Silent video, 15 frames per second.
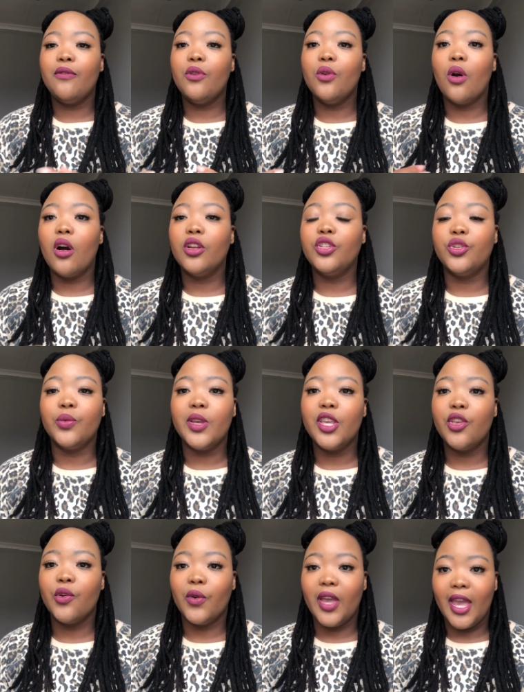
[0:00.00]
you are doing
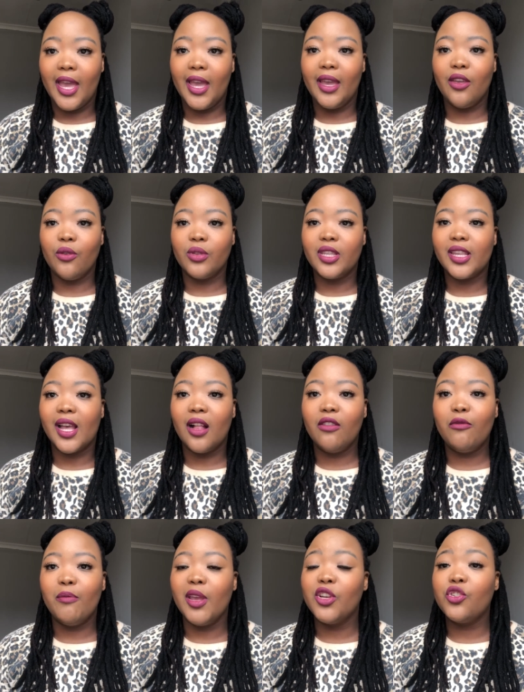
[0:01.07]
your hair yourself,
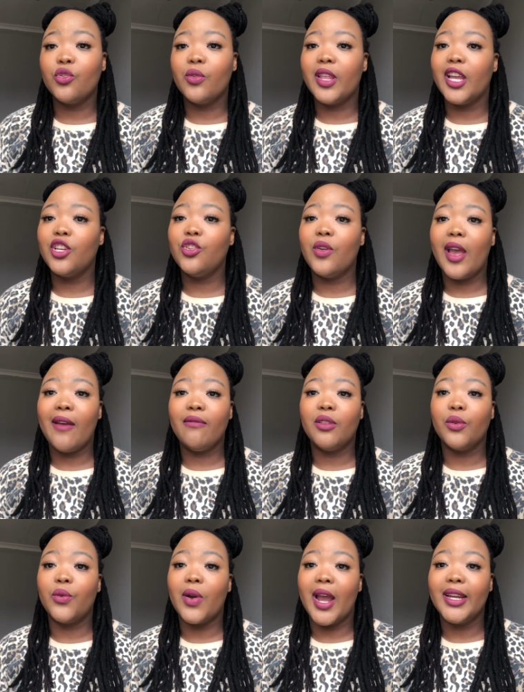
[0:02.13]
make sure that you have the
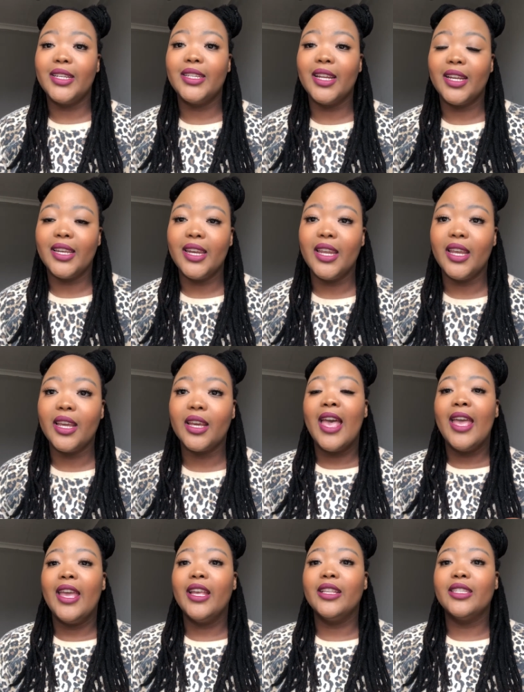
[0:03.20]
right technique.
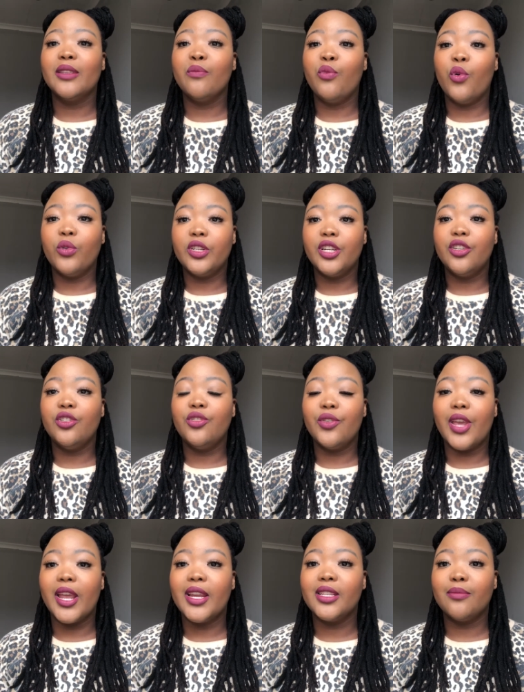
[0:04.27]
It's important to
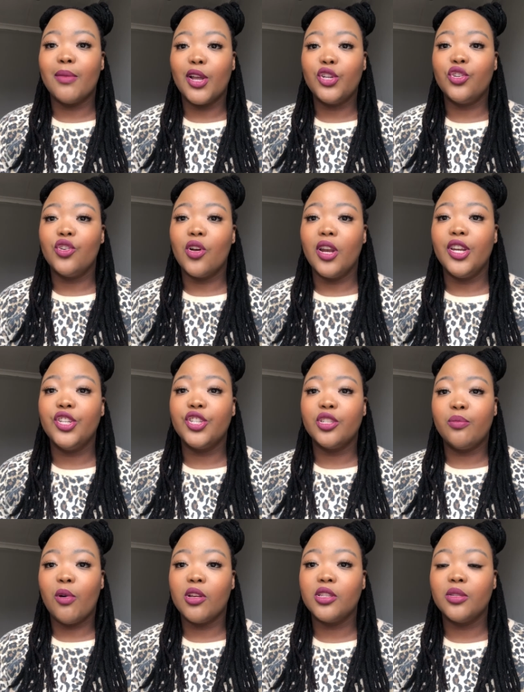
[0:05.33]
get as much knowledge as
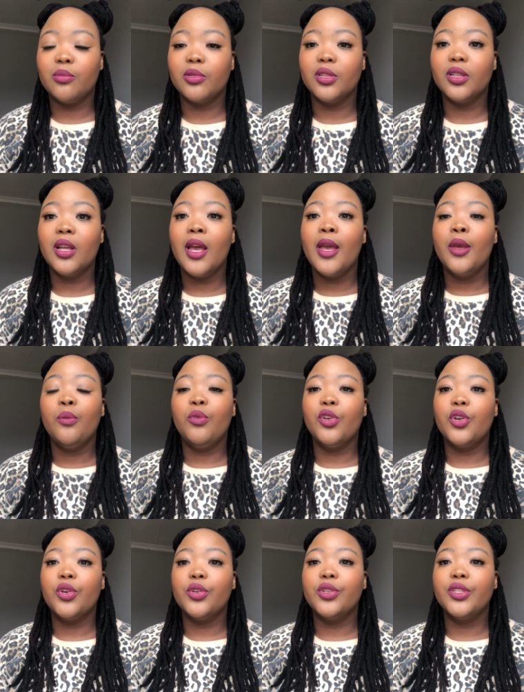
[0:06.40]
possible,
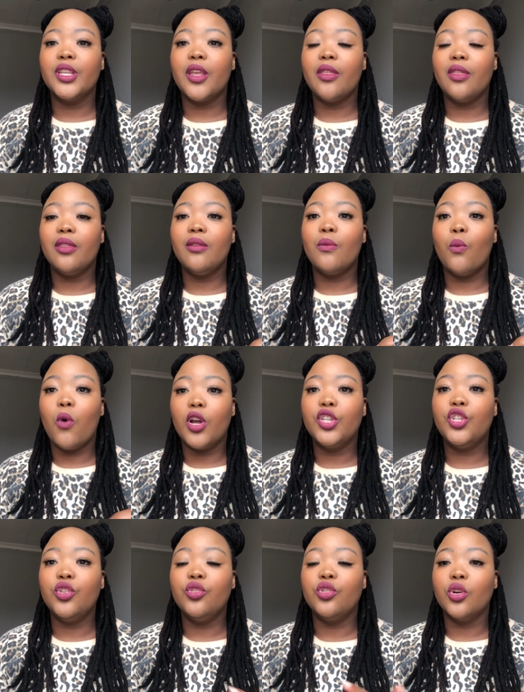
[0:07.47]
because what
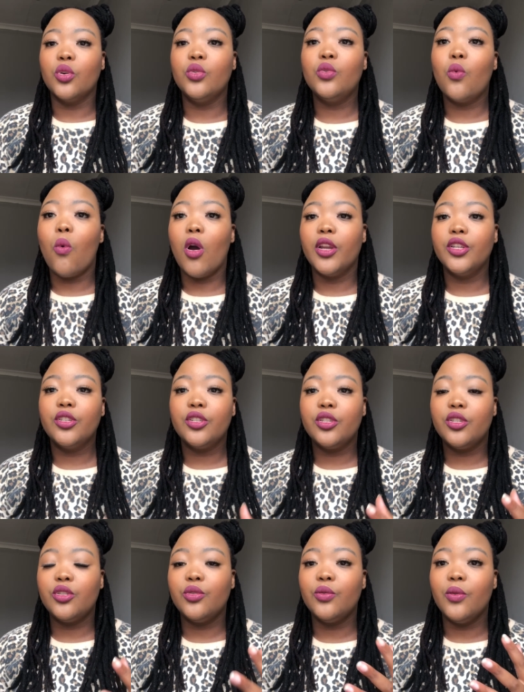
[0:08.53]
you don't want
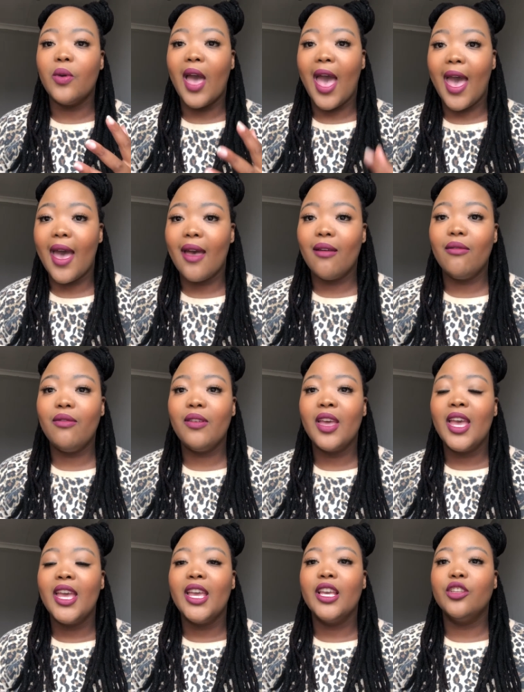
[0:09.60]
to have
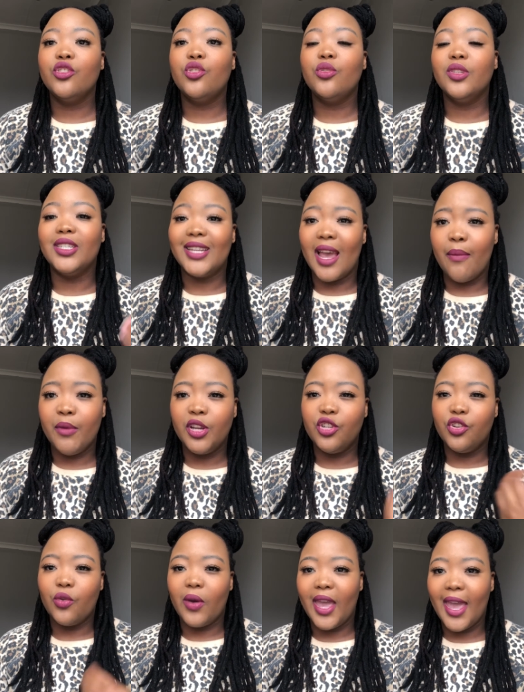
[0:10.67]
is to damage
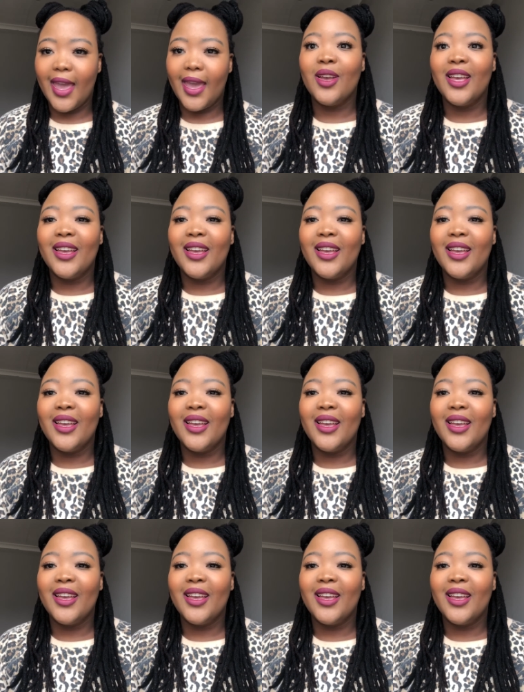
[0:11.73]
your hair.